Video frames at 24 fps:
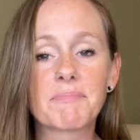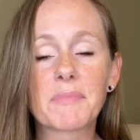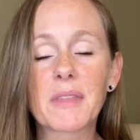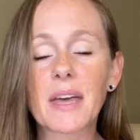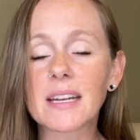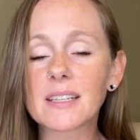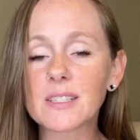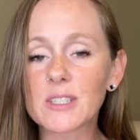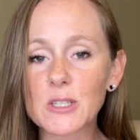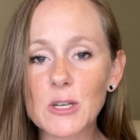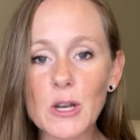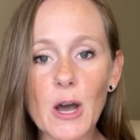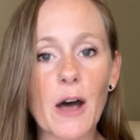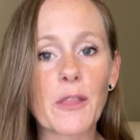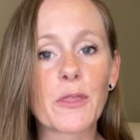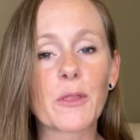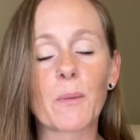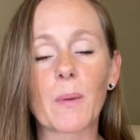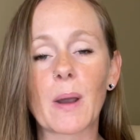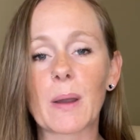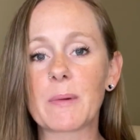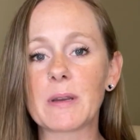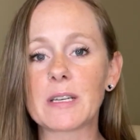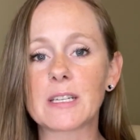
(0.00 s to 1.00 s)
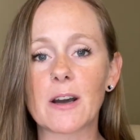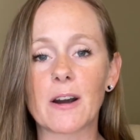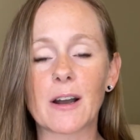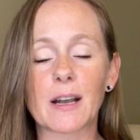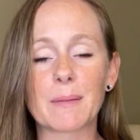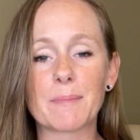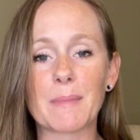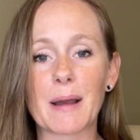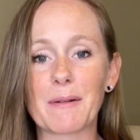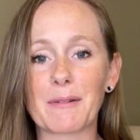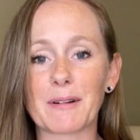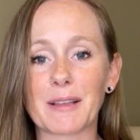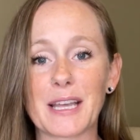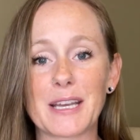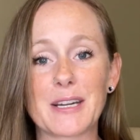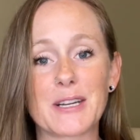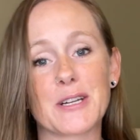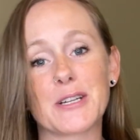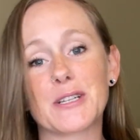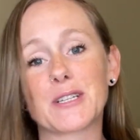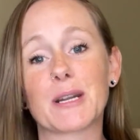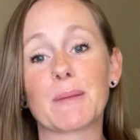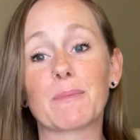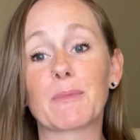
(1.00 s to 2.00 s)
That is not the way we talk in my
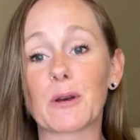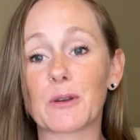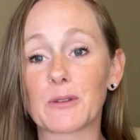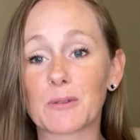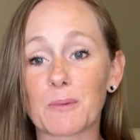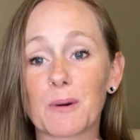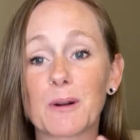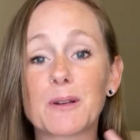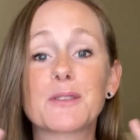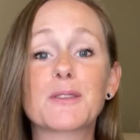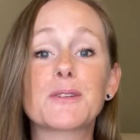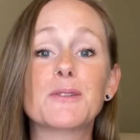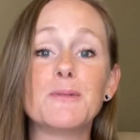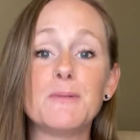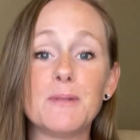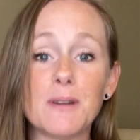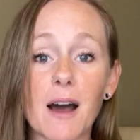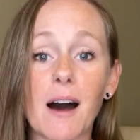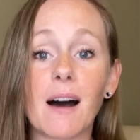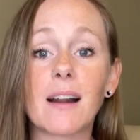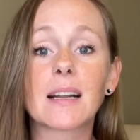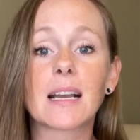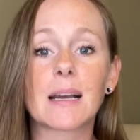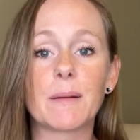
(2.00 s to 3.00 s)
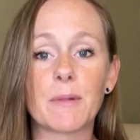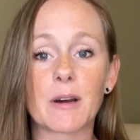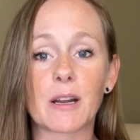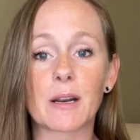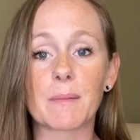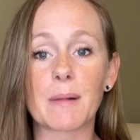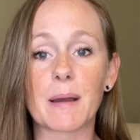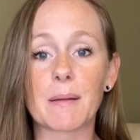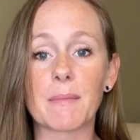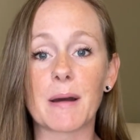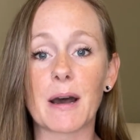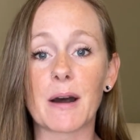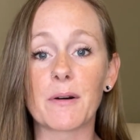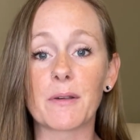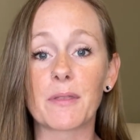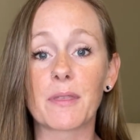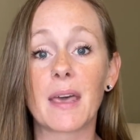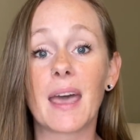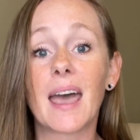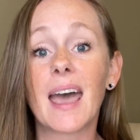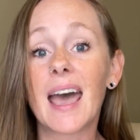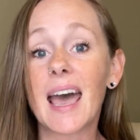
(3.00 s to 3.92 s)
relationship. Those words do not come out of my mouth.